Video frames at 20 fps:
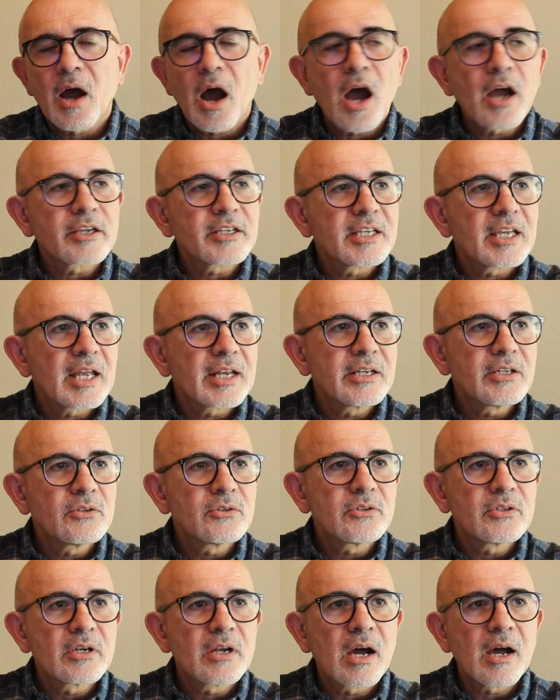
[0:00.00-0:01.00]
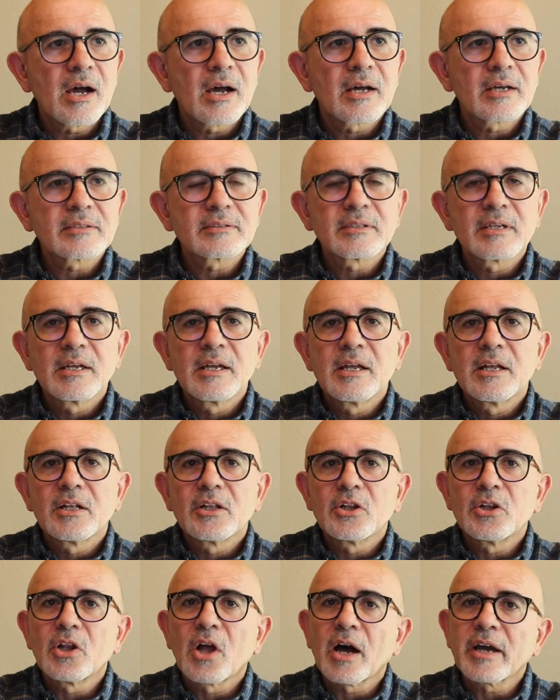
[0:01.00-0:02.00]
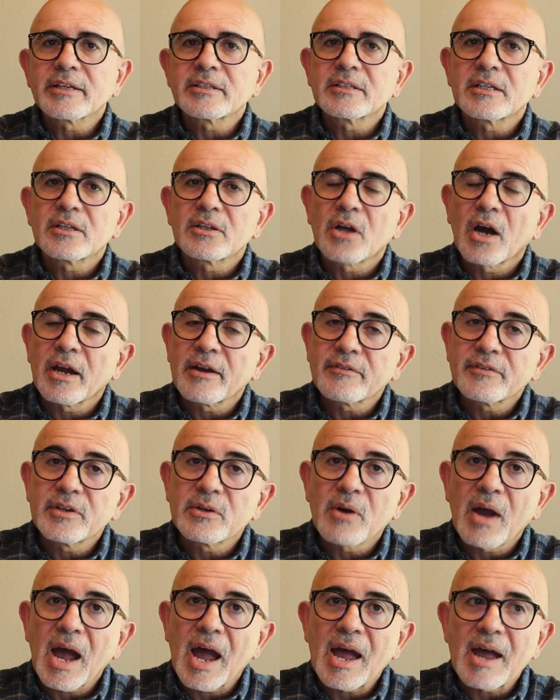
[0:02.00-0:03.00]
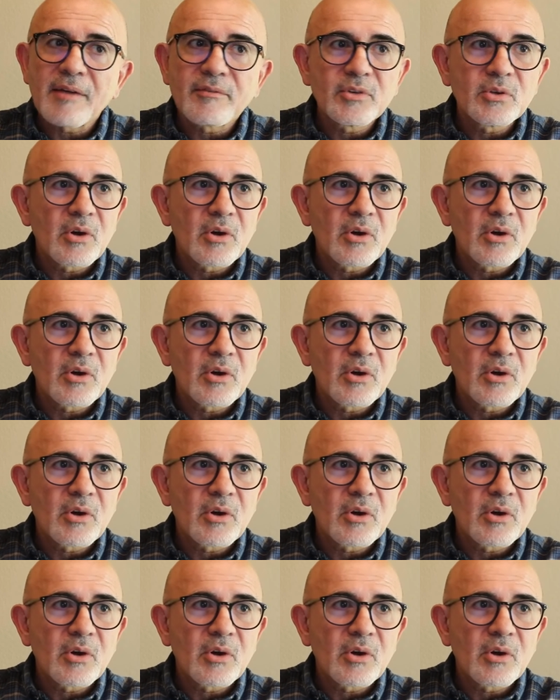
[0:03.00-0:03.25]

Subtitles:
How can you not like the life you have?